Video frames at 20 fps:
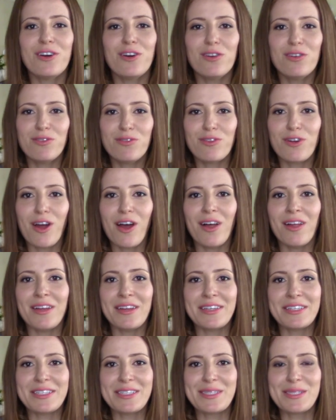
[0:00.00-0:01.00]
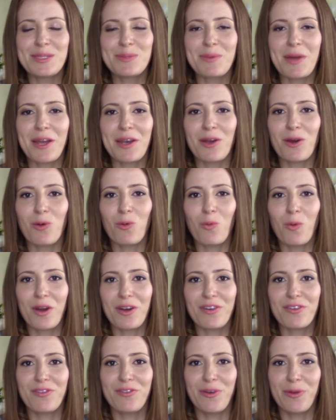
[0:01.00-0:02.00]
Overall, it has been a
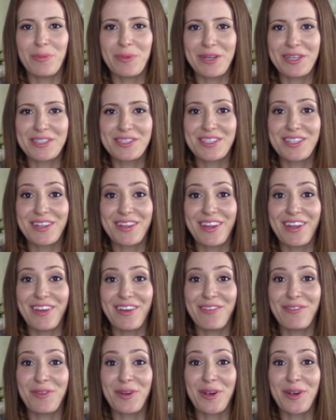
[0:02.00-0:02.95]
wonderful place to live.